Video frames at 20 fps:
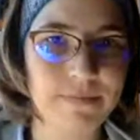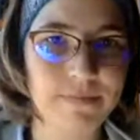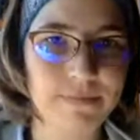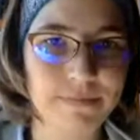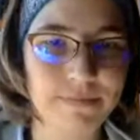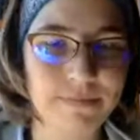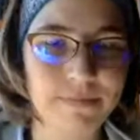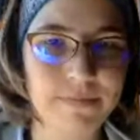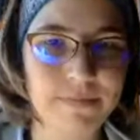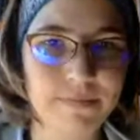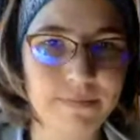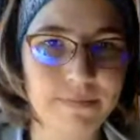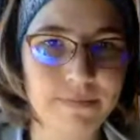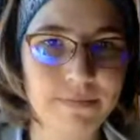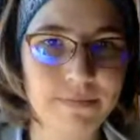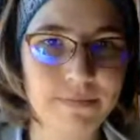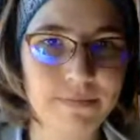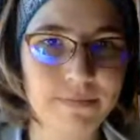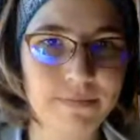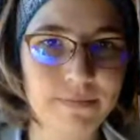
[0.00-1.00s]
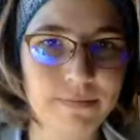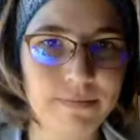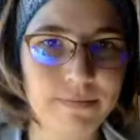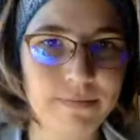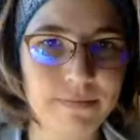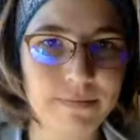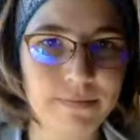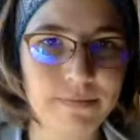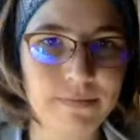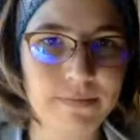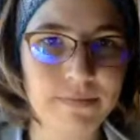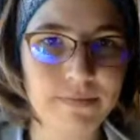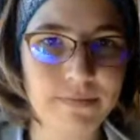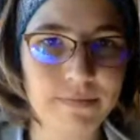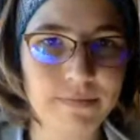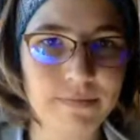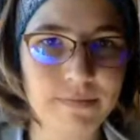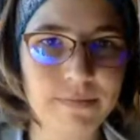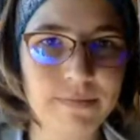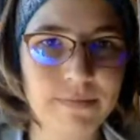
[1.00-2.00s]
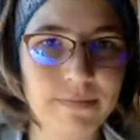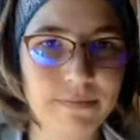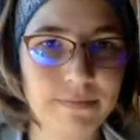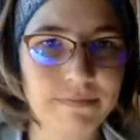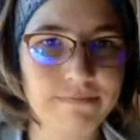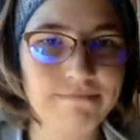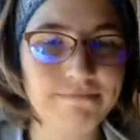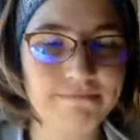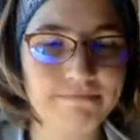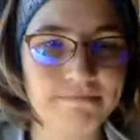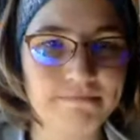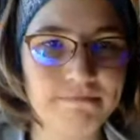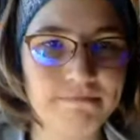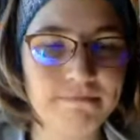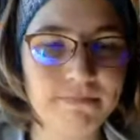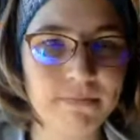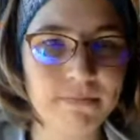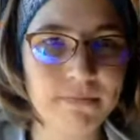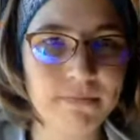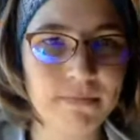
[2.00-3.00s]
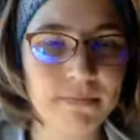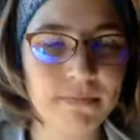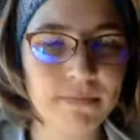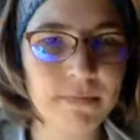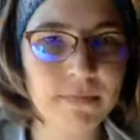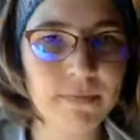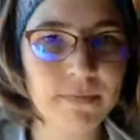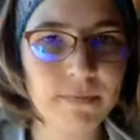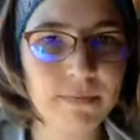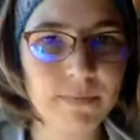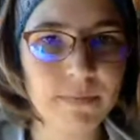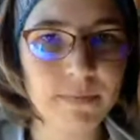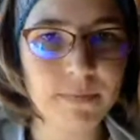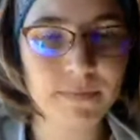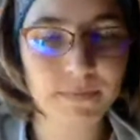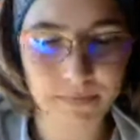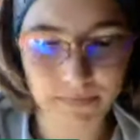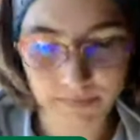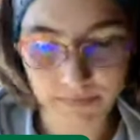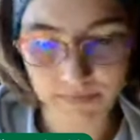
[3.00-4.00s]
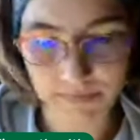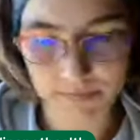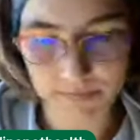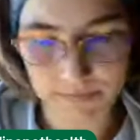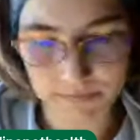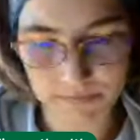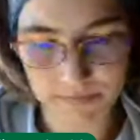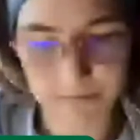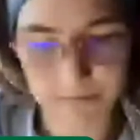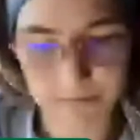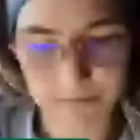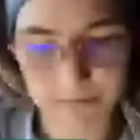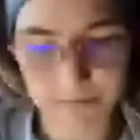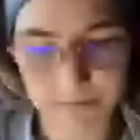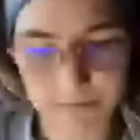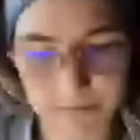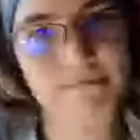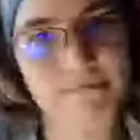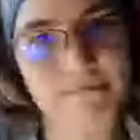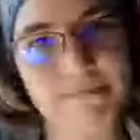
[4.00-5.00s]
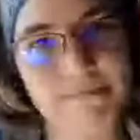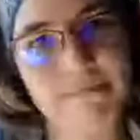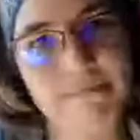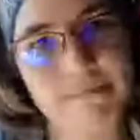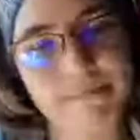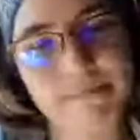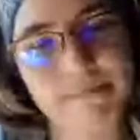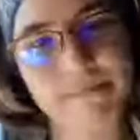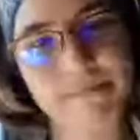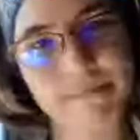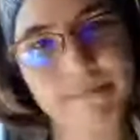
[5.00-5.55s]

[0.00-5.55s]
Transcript: This person isn't speaking.